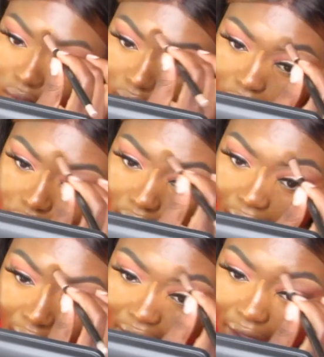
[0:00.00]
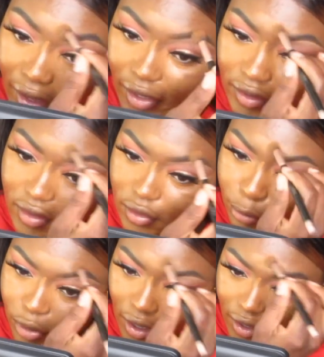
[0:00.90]
lot of high-end
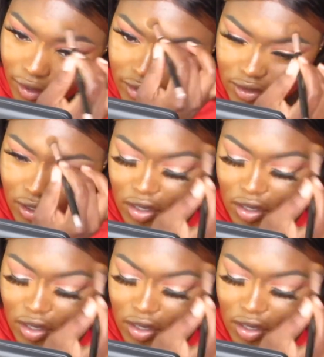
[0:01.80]
products,